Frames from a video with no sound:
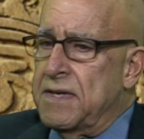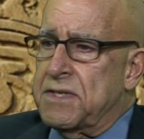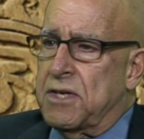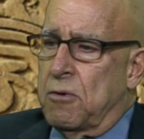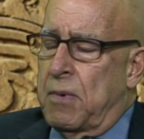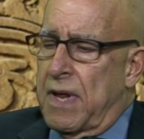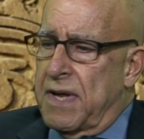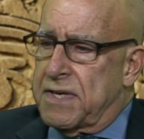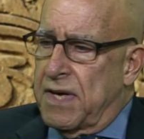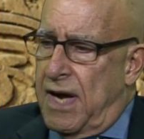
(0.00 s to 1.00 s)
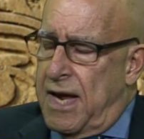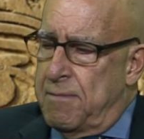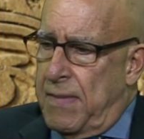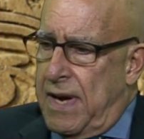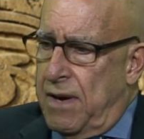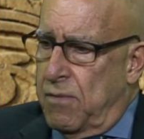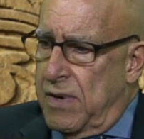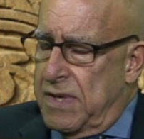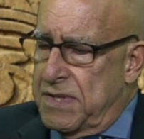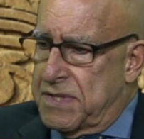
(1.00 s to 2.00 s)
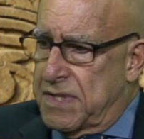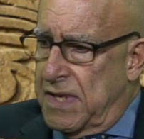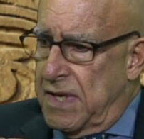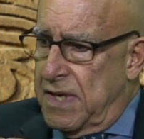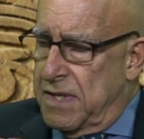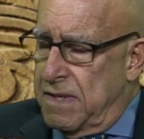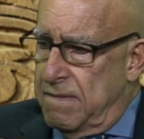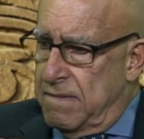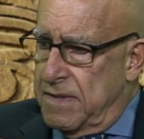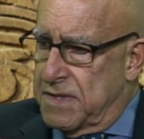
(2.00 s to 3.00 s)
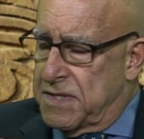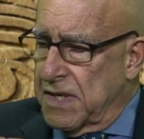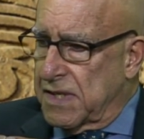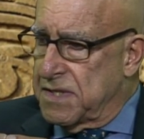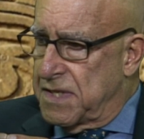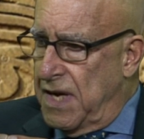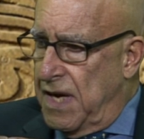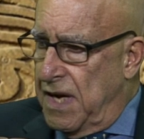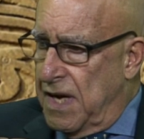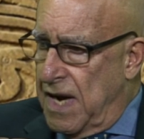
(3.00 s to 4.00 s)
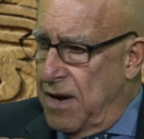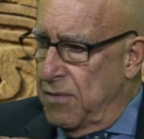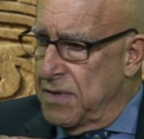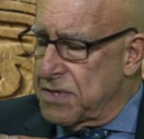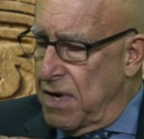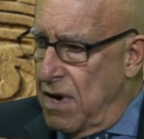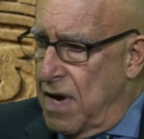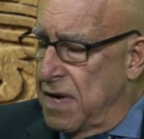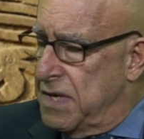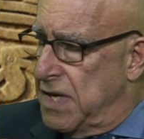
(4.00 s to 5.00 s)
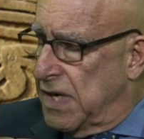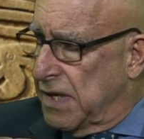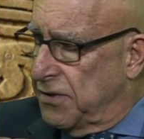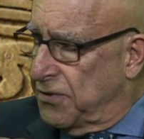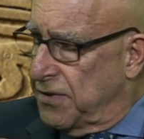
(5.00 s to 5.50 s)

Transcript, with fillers: So by the time I was 16, I was on digs.